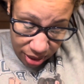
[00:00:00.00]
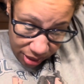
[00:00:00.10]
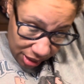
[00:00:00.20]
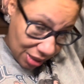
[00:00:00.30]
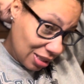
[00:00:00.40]

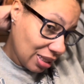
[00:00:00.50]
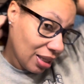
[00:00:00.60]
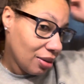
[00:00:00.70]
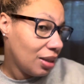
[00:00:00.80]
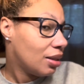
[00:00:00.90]
to
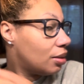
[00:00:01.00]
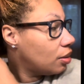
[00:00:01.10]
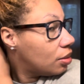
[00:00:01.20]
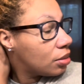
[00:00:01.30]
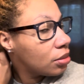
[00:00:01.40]
seal in
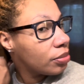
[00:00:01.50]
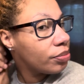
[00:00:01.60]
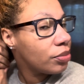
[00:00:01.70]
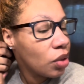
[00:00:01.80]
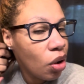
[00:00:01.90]

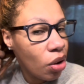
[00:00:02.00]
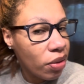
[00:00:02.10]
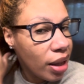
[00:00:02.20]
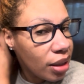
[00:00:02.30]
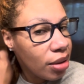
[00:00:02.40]
all
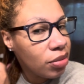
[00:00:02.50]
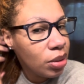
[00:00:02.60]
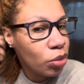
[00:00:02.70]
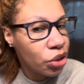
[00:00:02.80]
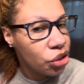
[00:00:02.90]
that lovely
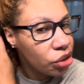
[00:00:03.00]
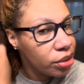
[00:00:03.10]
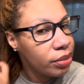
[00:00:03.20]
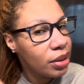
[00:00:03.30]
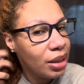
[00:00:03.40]
moisture.
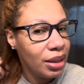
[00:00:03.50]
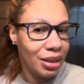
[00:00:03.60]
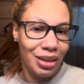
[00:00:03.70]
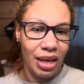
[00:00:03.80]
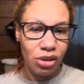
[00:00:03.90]

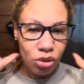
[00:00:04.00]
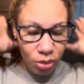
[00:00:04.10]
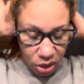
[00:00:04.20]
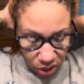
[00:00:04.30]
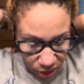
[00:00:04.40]
Not too
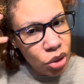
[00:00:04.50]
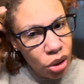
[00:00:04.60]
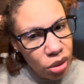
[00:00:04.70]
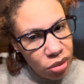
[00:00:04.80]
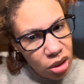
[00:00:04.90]
much.
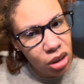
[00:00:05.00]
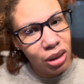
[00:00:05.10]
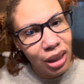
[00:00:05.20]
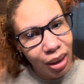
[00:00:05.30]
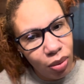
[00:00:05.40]
So
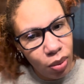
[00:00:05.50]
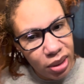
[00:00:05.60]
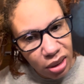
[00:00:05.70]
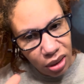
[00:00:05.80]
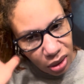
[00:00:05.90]
originally I
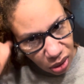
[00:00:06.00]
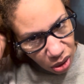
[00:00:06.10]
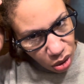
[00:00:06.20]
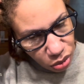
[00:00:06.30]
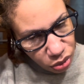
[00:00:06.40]
wasn't going to
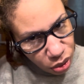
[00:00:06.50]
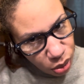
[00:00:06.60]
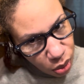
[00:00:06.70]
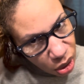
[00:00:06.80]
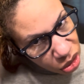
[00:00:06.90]
go for a
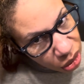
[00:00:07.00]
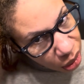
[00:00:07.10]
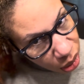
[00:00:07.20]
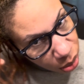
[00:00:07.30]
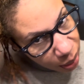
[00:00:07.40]
wash and
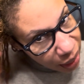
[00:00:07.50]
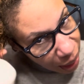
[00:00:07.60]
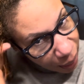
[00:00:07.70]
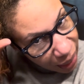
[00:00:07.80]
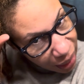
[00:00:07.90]
go, but
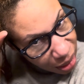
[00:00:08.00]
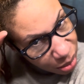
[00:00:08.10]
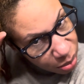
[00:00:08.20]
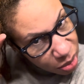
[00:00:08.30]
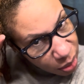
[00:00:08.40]
now I am.
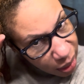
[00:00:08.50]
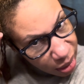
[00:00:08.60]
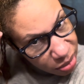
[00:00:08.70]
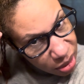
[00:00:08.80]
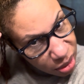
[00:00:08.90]
So I
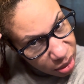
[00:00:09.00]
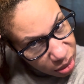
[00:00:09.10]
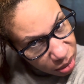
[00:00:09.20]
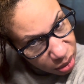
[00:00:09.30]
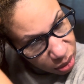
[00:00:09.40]
have to
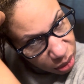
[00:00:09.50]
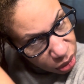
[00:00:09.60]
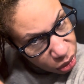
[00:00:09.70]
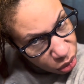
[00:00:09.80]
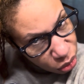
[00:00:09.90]

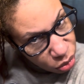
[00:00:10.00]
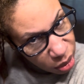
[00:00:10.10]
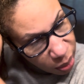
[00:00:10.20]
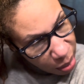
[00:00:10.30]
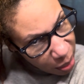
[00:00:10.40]

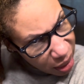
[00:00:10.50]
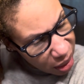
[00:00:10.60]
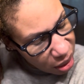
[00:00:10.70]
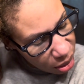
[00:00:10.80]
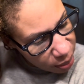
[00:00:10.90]
re-wet my
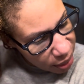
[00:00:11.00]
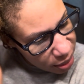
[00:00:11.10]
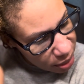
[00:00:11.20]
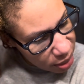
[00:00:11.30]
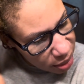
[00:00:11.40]
hair
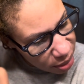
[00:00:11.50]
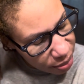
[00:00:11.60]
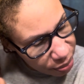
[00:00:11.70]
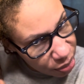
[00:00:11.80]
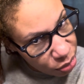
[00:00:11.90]
because
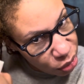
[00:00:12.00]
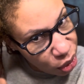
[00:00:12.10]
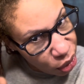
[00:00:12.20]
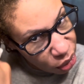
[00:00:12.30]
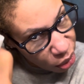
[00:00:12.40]
if you
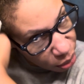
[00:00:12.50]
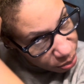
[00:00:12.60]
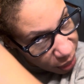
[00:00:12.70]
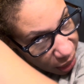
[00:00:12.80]
know, the